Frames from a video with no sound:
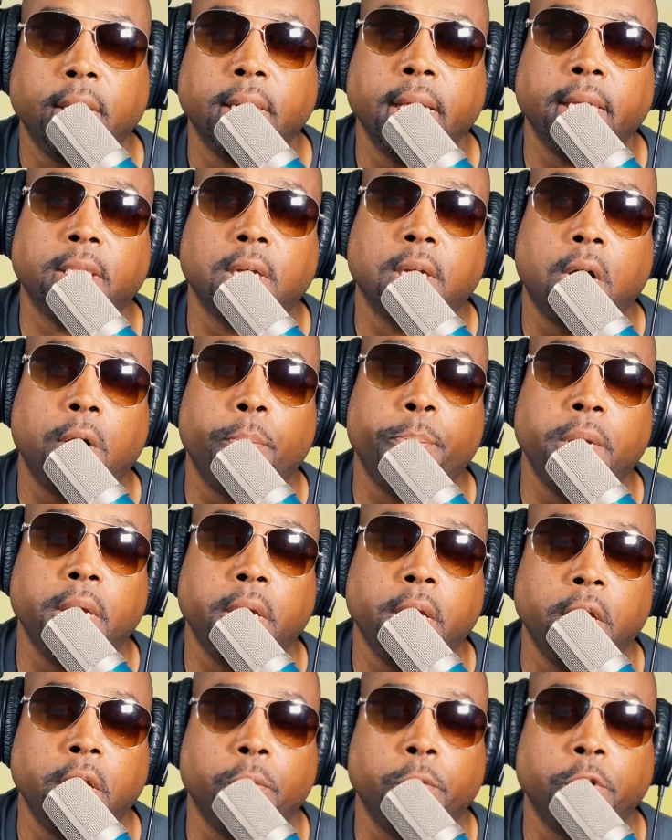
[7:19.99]
That's called
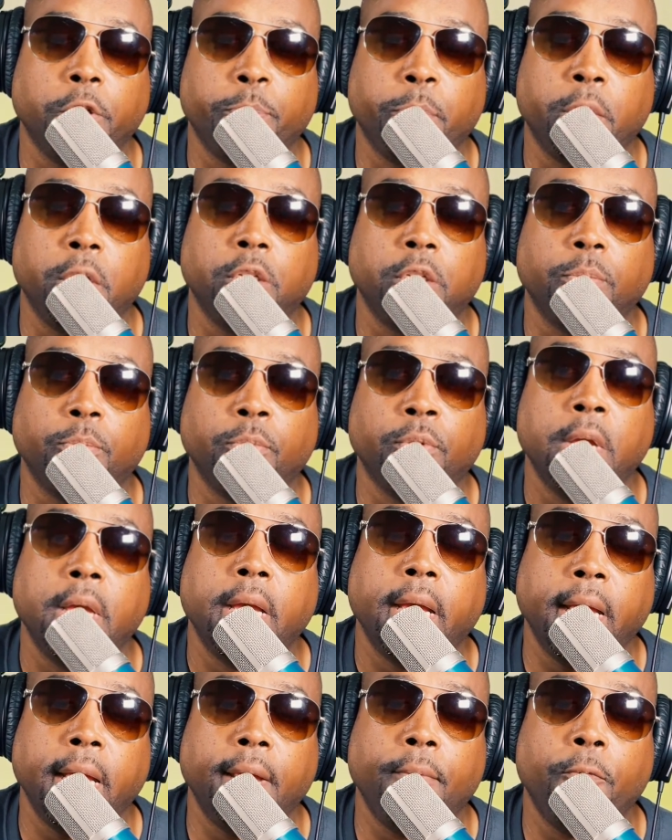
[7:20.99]
being irresponsible.
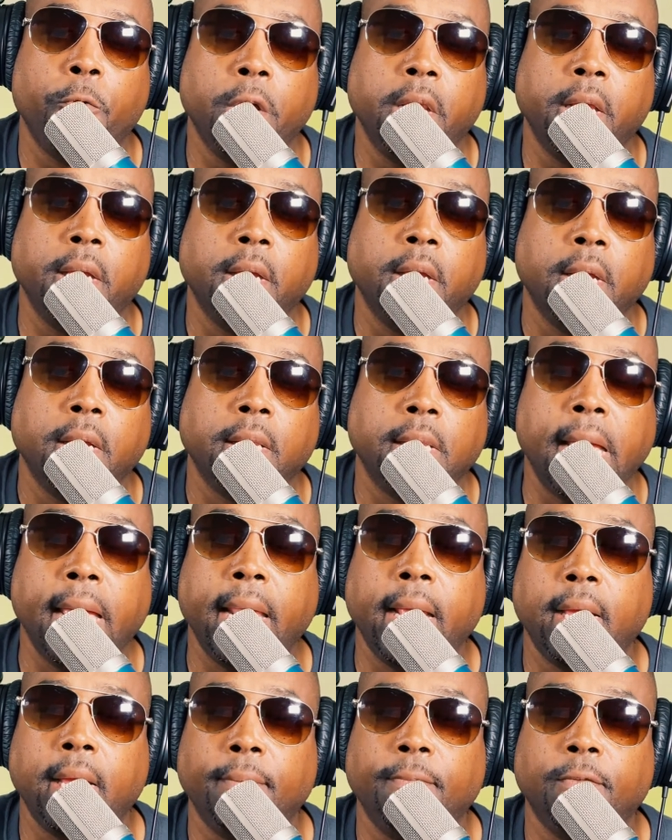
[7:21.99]
And really,
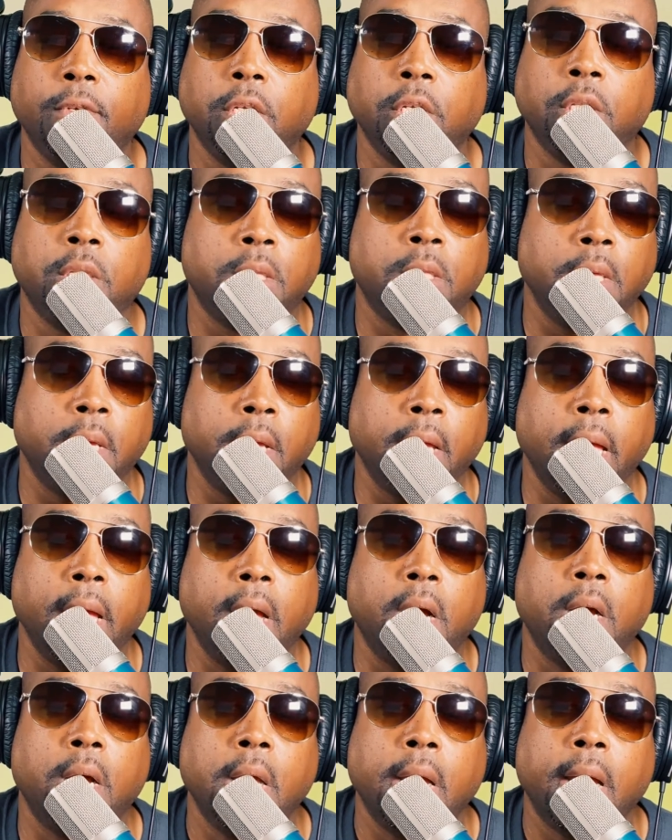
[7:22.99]
that ain't,
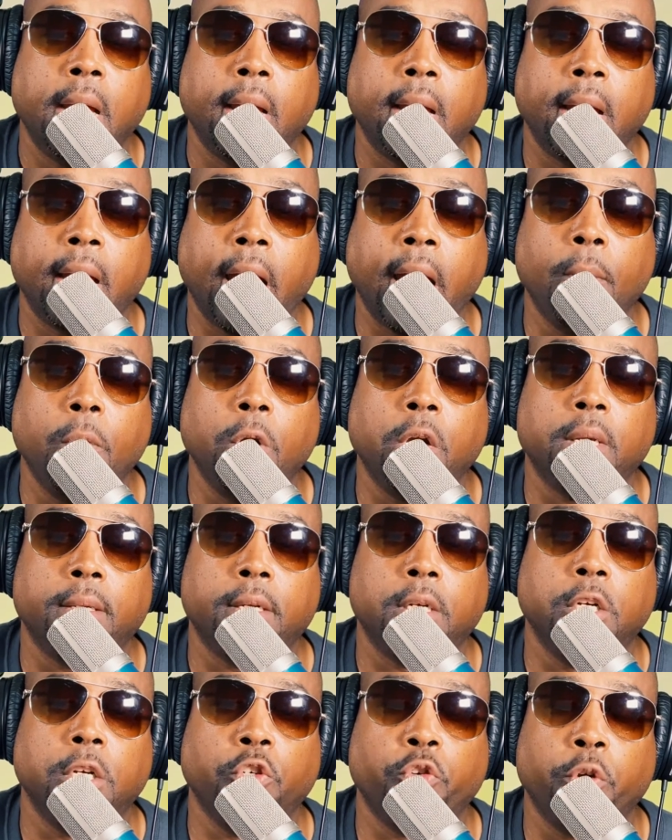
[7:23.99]
hell, I
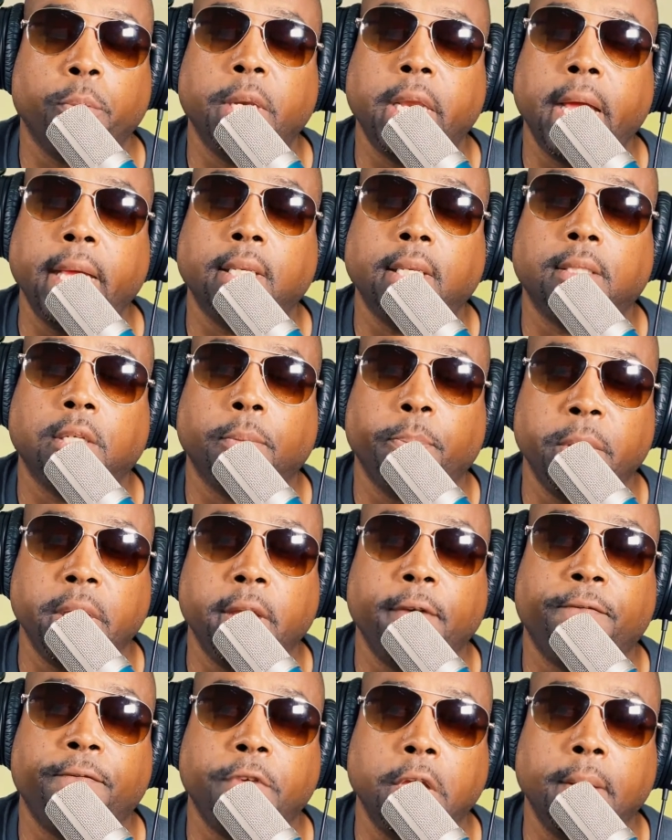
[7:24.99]
would contribute that to
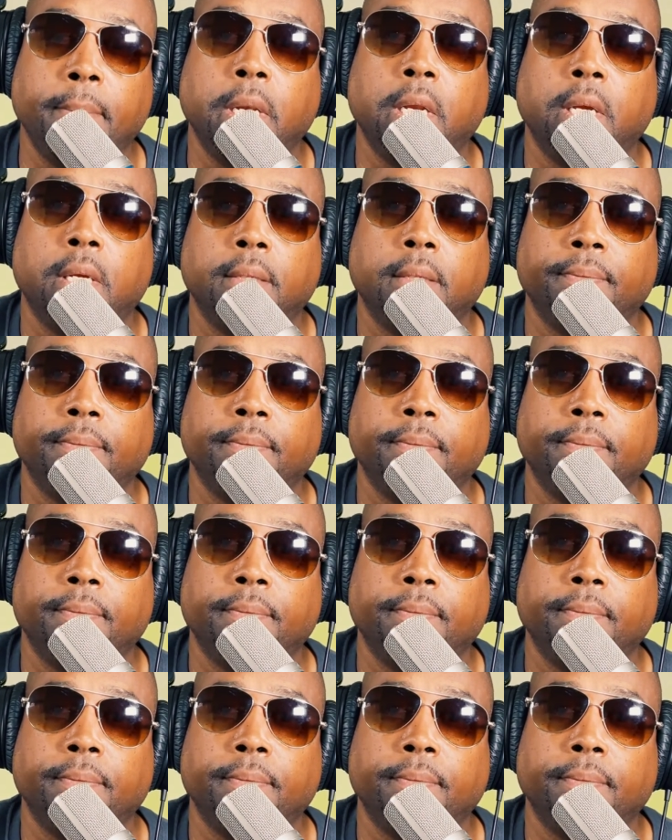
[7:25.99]
being feminine.